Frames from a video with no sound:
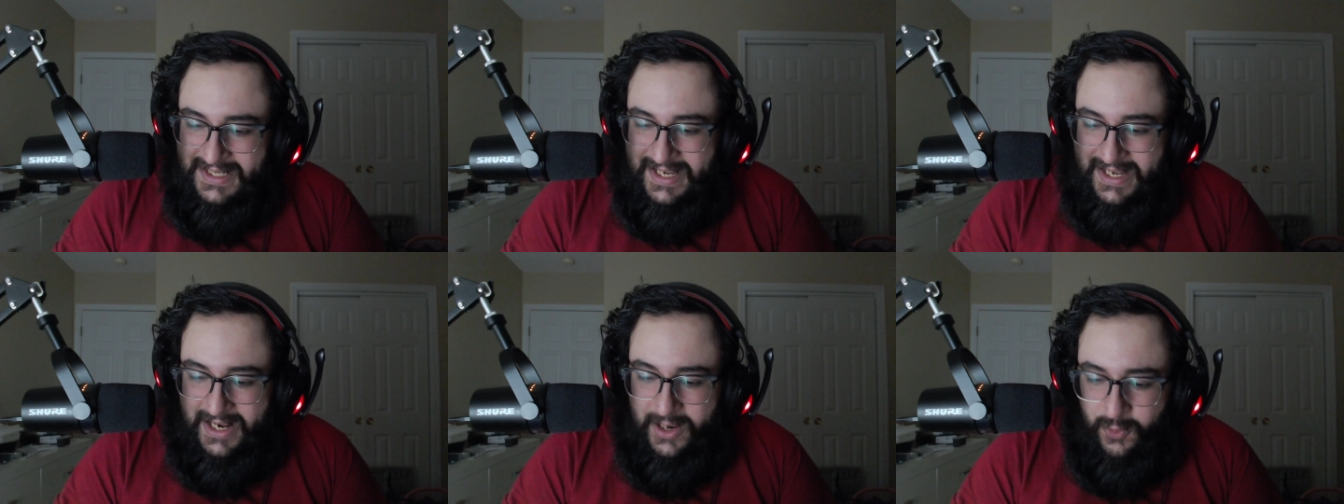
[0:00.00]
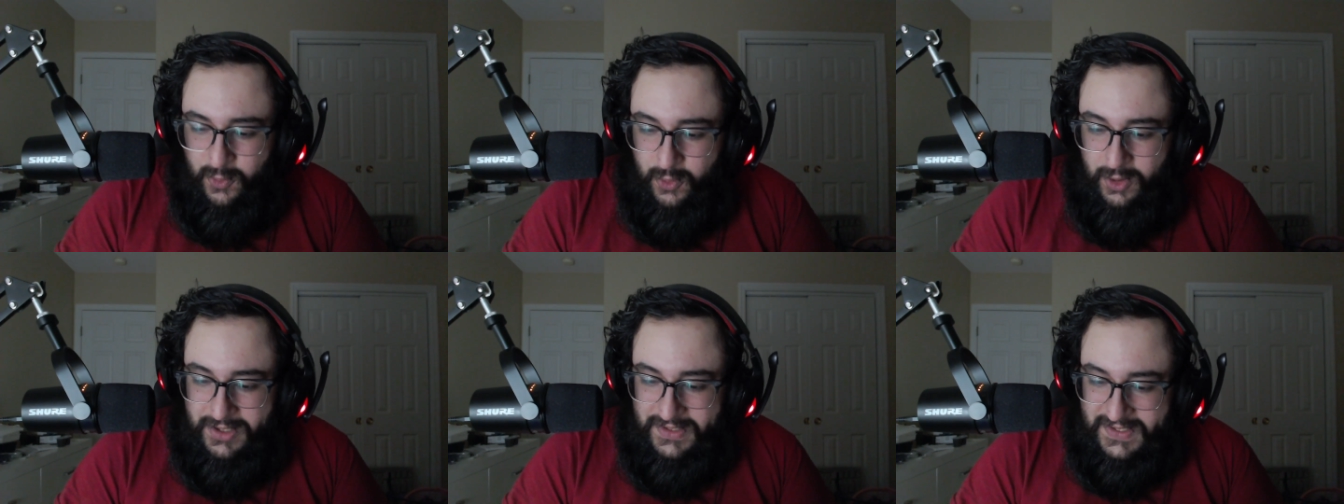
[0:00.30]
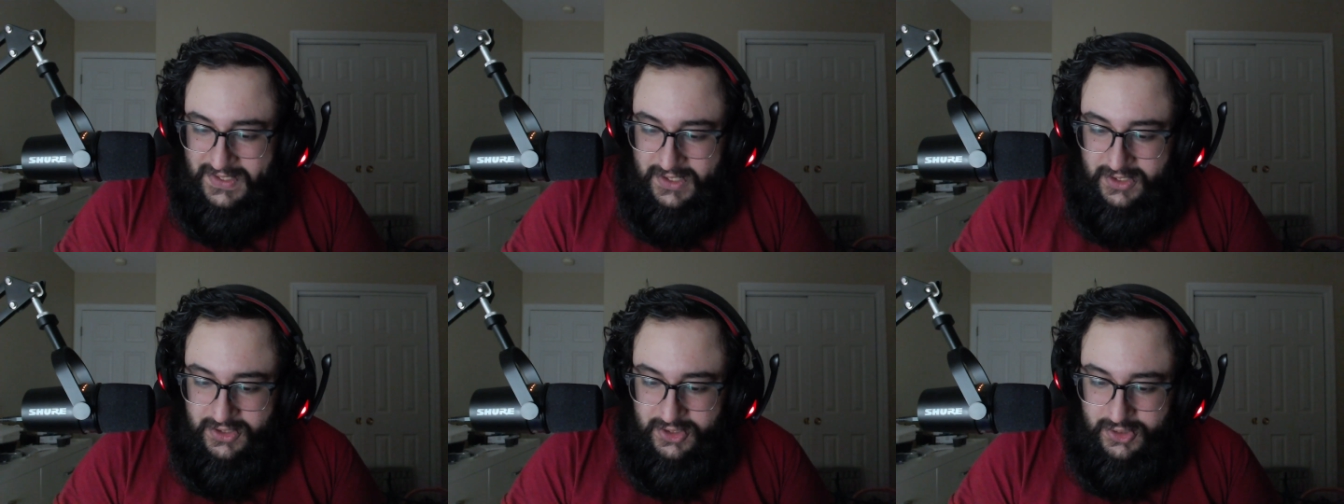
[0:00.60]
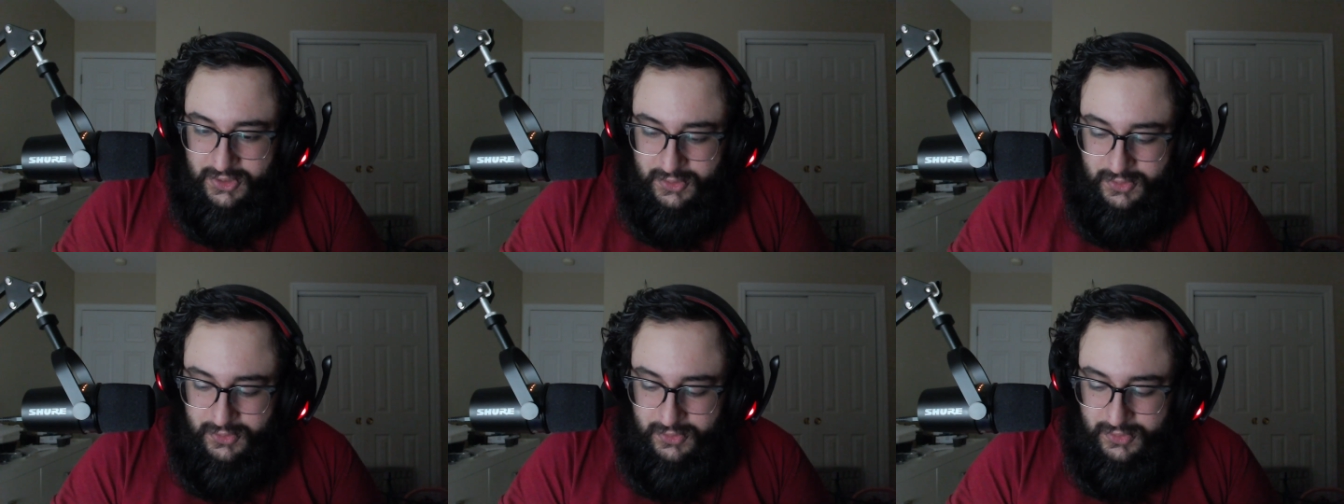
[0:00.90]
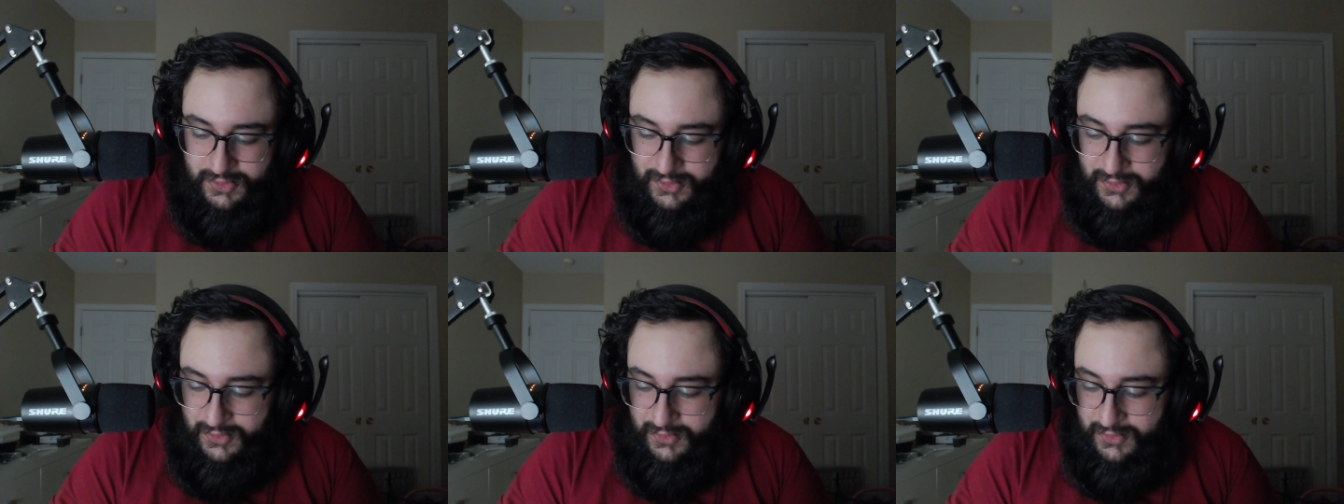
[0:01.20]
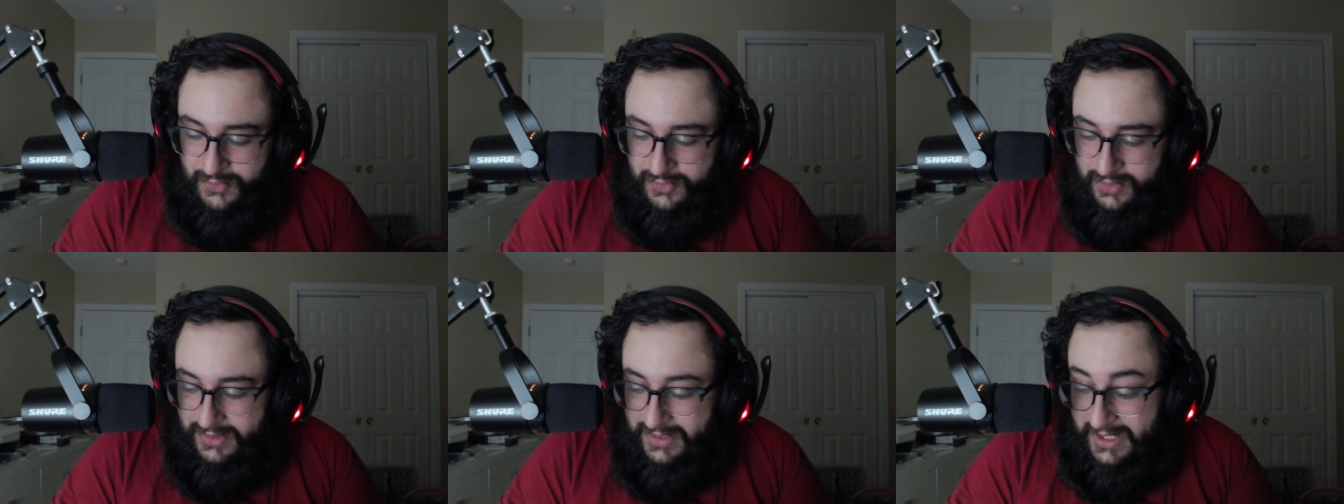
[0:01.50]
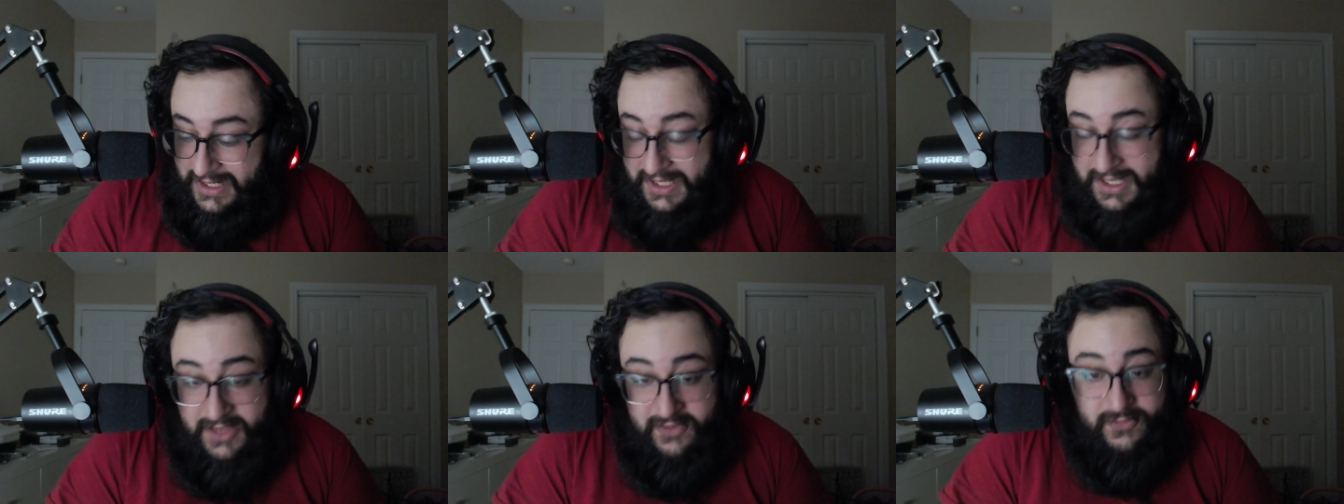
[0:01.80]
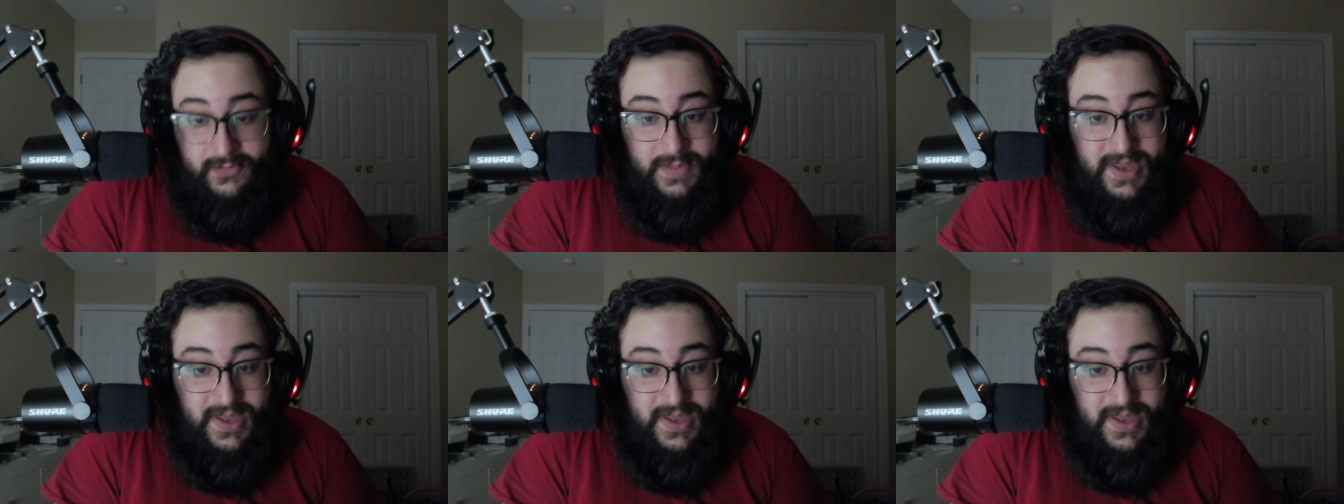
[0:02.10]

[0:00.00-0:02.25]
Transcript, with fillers: and I wanted to give